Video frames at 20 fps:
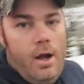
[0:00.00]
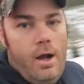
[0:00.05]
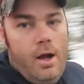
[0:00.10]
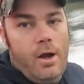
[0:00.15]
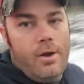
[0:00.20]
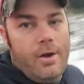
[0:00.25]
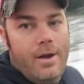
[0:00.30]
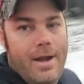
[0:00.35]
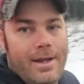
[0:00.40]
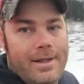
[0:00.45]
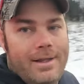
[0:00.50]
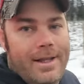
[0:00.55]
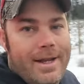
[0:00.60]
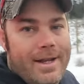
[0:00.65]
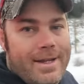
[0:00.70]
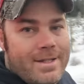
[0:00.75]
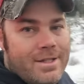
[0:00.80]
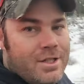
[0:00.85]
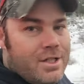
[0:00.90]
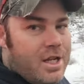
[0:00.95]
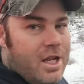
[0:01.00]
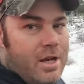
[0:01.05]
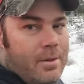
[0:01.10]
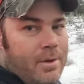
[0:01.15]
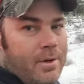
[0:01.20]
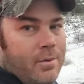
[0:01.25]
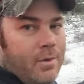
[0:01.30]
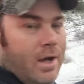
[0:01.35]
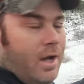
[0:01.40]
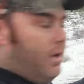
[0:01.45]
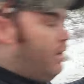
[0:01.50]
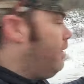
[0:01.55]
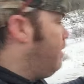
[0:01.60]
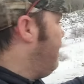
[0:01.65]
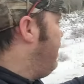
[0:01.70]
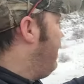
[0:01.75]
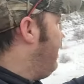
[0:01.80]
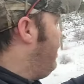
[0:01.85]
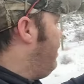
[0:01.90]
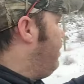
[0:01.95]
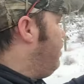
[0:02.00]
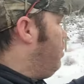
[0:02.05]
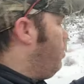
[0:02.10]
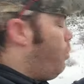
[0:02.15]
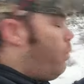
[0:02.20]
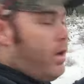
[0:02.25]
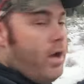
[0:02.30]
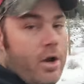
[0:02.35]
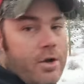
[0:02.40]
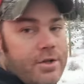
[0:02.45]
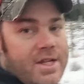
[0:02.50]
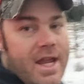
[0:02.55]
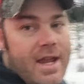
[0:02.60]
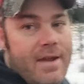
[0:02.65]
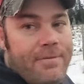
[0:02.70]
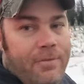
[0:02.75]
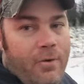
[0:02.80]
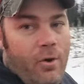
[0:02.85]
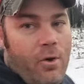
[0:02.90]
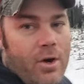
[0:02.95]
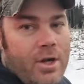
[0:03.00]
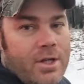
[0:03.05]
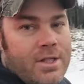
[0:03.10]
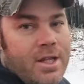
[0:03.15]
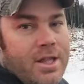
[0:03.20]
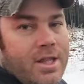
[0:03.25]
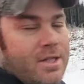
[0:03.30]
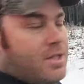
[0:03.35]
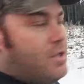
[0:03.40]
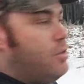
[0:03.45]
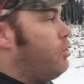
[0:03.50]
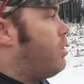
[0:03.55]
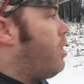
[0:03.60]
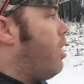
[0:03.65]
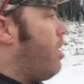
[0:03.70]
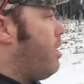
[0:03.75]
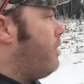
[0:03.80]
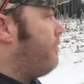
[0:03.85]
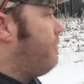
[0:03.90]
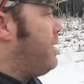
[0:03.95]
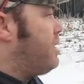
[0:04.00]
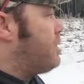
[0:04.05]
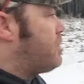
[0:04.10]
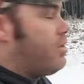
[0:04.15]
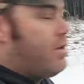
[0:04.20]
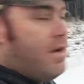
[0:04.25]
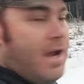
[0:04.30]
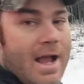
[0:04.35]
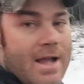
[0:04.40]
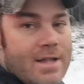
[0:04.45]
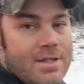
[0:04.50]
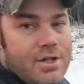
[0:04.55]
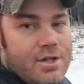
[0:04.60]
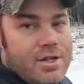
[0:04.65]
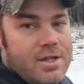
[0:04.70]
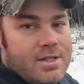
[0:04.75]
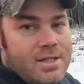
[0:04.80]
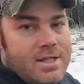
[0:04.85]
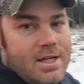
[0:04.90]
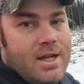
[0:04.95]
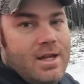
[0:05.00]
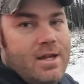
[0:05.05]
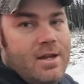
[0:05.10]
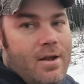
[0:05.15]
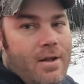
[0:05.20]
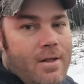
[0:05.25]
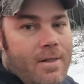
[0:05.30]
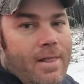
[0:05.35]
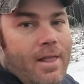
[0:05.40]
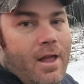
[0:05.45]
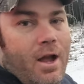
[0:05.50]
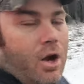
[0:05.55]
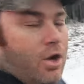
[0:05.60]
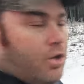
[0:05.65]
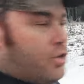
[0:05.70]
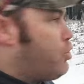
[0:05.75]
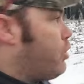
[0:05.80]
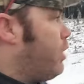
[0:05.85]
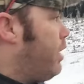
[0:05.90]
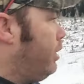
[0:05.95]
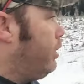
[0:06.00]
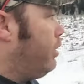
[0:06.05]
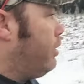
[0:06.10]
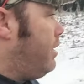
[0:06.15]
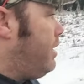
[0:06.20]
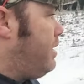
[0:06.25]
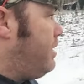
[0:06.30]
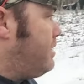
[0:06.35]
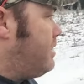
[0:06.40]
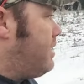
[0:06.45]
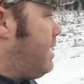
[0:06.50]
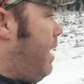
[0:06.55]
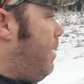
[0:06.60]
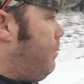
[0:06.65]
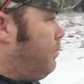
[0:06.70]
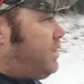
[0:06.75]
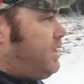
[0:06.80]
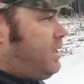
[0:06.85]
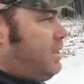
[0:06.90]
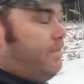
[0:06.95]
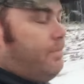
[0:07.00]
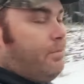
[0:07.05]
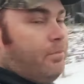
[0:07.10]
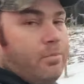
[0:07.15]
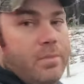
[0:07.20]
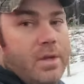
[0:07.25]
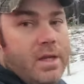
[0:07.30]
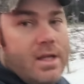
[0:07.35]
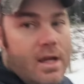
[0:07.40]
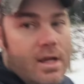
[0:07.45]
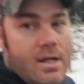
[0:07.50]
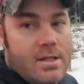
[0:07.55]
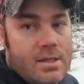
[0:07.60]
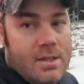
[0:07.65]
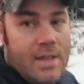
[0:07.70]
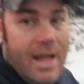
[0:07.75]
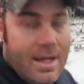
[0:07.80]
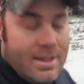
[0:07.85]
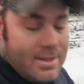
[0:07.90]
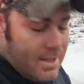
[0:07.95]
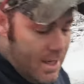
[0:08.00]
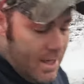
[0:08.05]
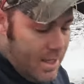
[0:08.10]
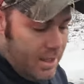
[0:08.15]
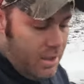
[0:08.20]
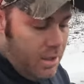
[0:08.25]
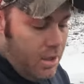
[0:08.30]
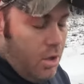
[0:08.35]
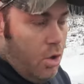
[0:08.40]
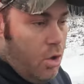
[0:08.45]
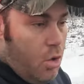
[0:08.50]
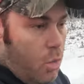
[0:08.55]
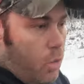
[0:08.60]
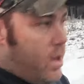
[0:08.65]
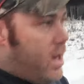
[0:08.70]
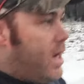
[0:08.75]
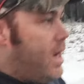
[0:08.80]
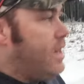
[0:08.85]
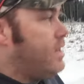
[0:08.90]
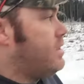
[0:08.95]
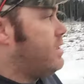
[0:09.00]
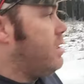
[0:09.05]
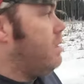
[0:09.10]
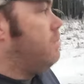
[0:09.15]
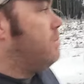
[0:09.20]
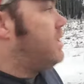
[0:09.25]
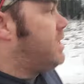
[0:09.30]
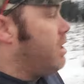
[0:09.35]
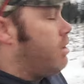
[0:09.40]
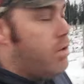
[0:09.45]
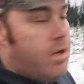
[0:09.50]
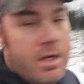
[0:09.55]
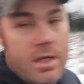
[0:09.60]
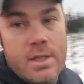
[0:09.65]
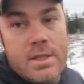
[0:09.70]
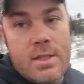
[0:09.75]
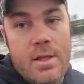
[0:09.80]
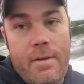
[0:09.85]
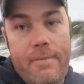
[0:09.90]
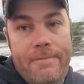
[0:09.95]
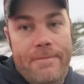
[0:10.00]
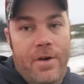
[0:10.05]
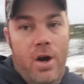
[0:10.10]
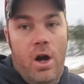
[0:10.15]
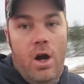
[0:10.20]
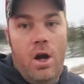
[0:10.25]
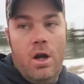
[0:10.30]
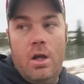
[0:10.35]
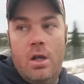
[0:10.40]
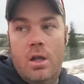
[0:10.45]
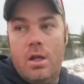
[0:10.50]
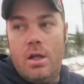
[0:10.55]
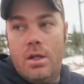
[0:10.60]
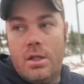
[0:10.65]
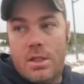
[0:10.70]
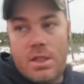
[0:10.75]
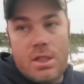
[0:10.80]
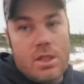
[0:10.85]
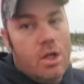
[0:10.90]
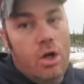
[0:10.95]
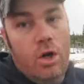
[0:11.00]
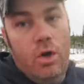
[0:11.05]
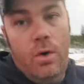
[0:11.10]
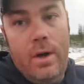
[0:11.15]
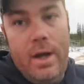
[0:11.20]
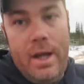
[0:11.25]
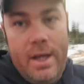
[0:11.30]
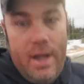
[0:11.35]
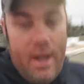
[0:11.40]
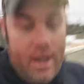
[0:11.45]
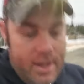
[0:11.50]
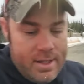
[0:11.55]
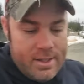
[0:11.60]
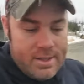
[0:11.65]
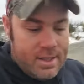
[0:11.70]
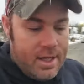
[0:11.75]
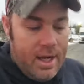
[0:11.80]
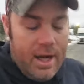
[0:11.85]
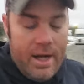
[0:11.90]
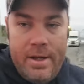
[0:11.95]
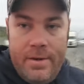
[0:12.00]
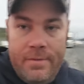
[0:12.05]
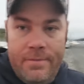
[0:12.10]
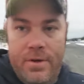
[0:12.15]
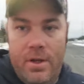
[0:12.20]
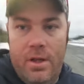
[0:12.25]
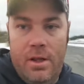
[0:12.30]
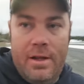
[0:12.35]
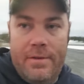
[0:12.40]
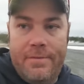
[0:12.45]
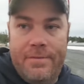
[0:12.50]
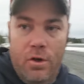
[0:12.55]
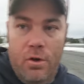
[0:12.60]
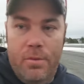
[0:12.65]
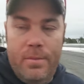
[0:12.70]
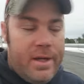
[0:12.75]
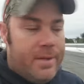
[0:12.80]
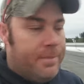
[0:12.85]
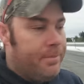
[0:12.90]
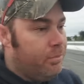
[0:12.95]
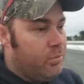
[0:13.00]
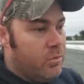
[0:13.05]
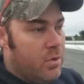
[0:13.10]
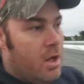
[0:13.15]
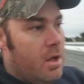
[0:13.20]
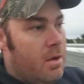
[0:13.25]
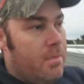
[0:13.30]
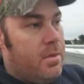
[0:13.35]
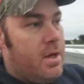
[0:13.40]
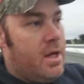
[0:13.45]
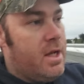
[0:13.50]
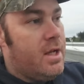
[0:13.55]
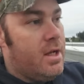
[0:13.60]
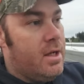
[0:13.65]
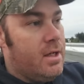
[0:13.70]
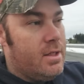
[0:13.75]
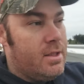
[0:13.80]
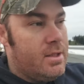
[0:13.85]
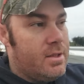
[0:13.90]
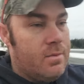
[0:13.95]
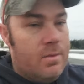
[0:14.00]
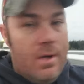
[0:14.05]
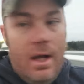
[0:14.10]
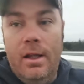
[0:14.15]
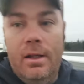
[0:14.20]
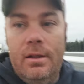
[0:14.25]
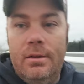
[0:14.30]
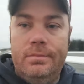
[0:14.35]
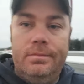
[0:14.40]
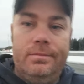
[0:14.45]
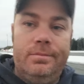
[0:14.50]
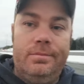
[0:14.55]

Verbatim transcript: All right, ladies and gentlemen. Well, we are day four into this new car adventure. As you can see, our trailer is empty because last night we hit some serious fog, snow, and ice, and I didn't feel like filming because, well,